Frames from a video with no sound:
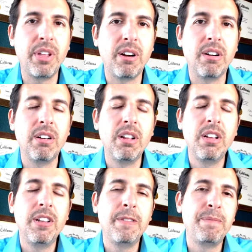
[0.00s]
their,
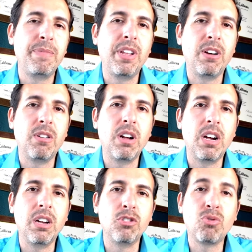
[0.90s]
their
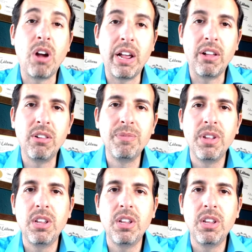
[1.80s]
uh, trial.